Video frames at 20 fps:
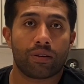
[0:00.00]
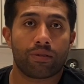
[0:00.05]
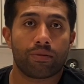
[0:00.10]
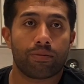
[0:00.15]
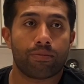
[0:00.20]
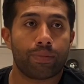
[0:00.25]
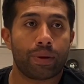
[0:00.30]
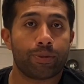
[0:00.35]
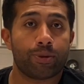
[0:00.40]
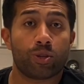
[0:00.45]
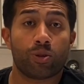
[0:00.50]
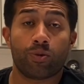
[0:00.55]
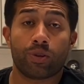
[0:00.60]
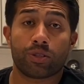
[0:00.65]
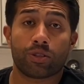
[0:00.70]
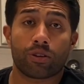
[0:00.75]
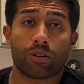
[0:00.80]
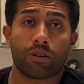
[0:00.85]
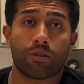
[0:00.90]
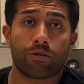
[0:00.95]
maybe 2
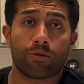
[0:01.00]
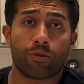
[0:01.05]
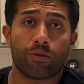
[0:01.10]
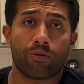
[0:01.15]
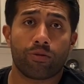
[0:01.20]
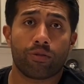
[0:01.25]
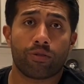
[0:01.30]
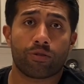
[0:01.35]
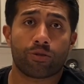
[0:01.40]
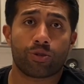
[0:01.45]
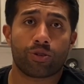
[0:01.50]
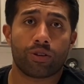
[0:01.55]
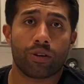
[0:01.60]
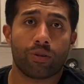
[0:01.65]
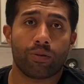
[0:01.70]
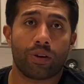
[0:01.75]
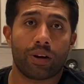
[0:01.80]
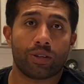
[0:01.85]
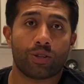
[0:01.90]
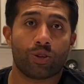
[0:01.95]
weeks ago or
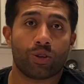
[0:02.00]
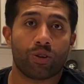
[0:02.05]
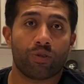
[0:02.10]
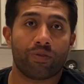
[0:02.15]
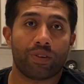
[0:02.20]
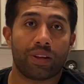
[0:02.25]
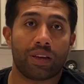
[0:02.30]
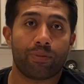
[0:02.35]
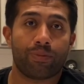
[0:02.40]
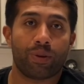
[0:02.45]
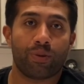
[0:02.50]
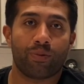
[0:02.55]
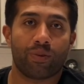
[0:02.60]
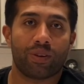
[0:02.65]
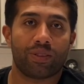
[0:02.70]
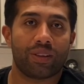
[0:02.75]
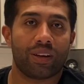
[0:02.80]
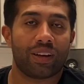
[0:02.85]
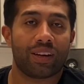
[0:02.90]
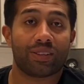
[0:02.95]
so, I drove an
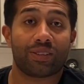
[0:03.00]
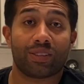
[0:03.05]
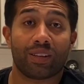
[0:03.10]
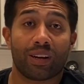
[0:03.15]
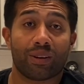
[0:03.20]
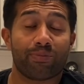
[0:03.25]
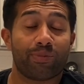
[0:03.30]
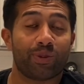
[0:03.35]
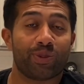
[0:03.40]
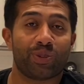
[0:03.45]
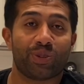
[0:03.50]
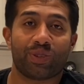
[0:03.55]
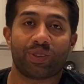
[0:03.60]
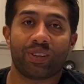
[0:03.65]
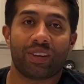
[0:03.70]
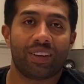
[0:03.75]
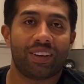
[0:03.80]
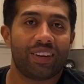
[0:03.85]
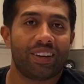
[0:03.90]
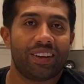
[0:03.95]
AP1 that had stock bushings.
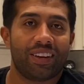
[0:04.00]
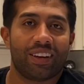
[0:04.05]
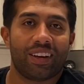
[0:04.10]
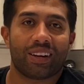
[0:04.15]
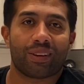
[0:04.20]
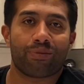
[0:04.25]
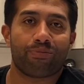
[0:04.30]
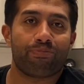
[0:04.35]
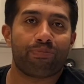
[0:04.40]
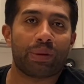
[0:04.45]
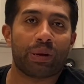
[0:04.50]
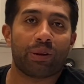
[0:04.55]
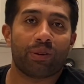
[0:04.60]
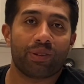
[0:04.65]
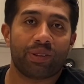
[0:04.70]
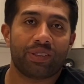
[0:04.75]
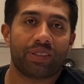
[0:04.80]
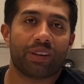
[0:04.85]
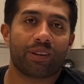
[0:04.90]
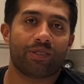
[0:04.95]
I could
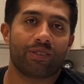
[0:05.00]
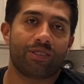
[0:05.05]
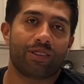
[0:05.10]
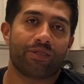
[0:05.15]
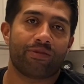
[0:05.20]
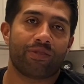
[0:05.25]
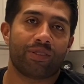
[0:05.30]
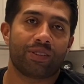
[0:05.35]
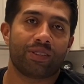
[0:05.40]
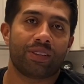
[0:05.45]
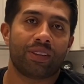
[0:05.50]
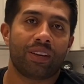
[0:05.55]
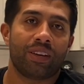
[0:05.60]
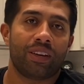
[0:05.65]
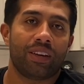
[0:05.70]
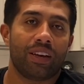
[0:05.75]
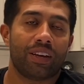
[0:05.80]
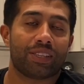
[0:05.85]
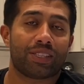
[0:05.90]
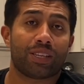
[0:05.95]
barely tell the difference.
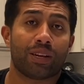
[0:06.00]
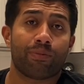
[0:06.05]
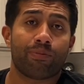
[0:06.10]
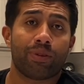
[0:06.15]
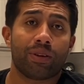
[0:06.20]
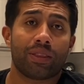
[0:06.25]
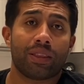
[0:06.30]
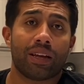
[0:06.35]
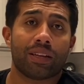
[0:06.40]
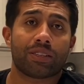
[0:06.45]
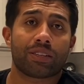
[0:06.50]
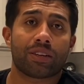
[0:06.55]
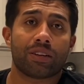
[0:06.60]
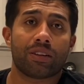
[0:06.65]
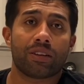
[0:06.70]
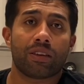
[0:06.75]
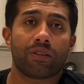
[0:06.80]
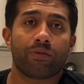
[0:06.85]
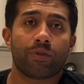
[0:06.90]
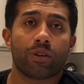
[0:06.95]
It's something that's
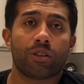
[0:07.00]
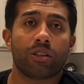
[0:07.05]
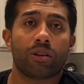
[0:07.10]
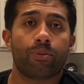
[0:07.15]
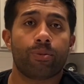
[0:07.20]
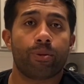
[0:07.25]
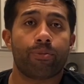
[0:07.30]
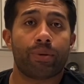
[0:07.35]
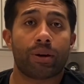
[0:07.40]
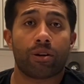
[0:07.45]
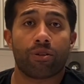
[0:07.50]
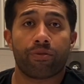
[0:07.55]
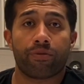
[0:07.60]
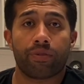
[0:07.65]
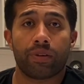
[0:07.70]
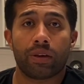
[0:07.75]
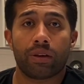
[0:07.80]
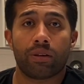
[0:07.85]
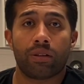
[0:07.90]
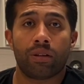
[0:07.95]
gonna give you a little bit better
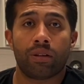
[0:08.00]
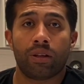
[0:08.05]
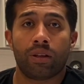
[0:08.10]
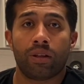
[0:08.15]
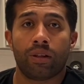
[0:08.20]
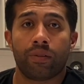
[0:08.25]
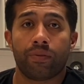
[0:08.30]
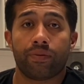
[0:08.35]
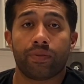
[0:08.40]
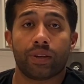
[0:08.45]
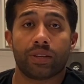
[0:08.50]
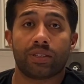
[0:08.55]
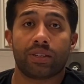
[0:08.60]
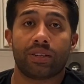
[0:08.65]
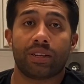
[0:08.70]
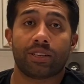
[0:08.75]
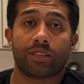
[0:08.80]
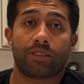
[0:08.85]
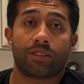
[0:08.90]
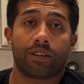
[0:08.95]
feel. Does it
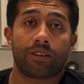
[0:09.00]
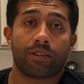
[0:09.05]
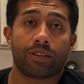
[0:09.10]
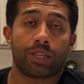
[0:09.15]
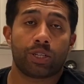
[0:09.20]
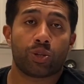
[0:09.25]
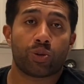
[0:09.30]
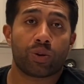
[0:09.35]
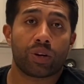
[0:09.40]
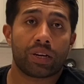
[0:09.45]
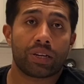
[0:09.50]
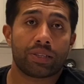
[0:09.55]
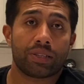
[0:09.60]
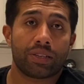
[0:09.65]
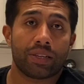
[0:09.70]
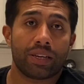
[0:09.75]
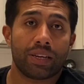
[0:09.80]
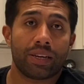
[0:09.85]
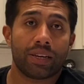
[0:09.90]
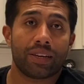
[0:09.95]
necessarily
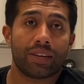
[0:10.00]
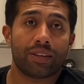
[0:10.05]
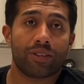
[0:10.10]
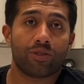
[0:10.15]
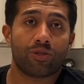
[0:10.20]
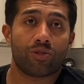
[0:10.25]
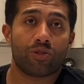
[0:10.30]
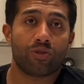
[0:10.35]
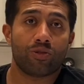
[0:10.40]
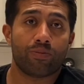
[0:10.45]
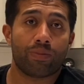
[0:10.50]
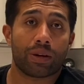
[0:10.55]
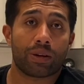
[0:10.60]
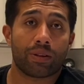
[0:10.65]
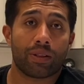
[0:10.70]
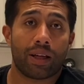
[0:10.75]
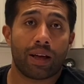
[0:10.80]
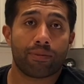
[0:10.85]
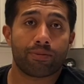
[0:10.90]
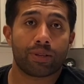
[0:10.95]
translate into better
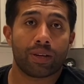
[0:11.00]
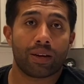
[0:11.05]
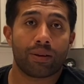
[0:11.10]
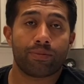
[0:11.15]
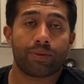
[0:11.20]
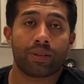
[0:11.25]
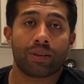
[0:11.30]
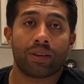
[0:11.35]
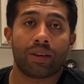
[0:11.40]
lap times?